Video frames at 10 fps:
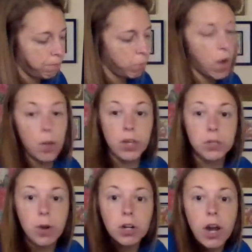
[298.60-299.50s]
why we
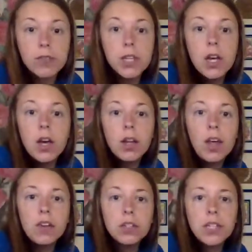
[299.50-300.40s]
use bar graphs.
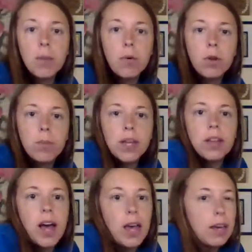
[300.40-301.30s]
Another example would be
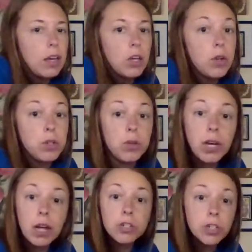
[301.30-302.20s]
like you could do
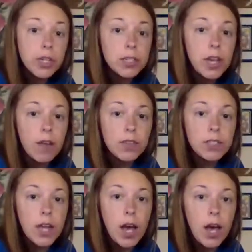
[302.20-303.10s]
countries down the
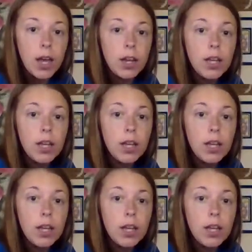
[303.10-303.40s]
side,